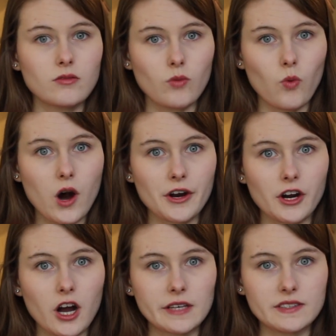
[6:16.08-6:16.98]

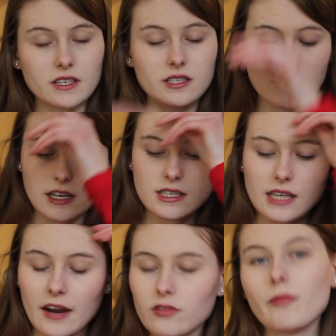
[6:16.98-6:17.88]
water, obviously.
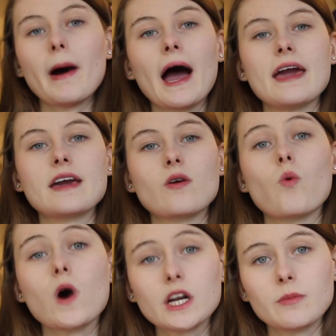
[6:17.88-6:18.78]
Instead of buying
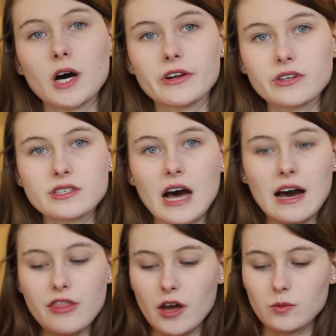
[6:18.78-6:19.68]
water bottles,
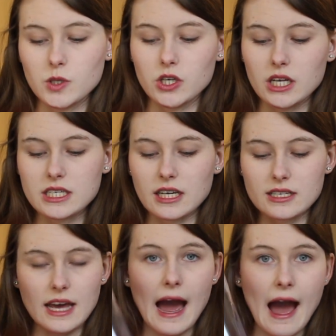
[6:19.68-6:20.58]
I thought it'd be a good idea
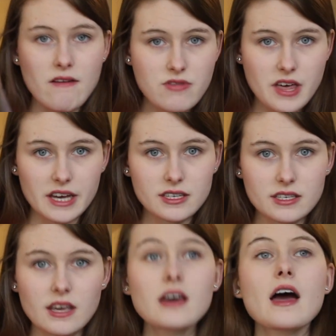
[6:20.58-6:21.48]
to have
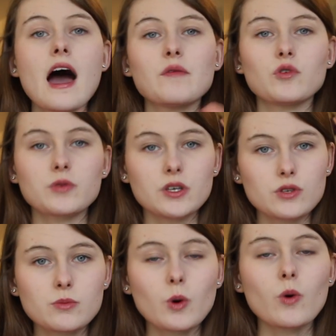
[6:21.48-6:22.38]
this, have a
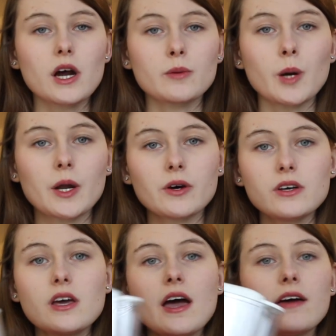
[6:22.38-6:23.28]
reusable water bottle,
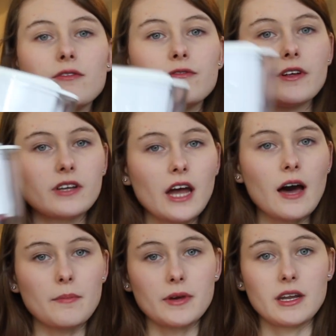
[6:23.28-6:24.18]
and fill it up.